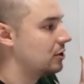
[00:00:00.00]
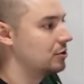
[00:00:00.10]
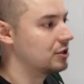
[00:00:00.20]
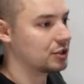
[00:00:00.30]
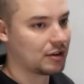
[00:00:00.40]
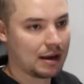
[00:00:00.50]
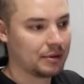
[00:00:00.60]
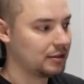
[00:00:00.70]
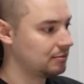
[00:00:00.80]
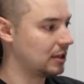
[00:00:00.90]
you just grab
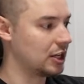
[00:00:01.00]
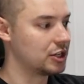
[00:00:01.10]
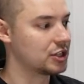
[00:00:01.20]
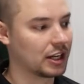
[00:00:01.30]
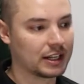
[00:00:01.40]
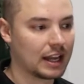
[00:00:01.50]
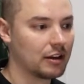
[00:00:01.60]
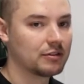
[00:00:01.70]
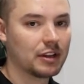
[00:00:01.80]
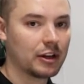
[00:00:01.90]
it and shut it down,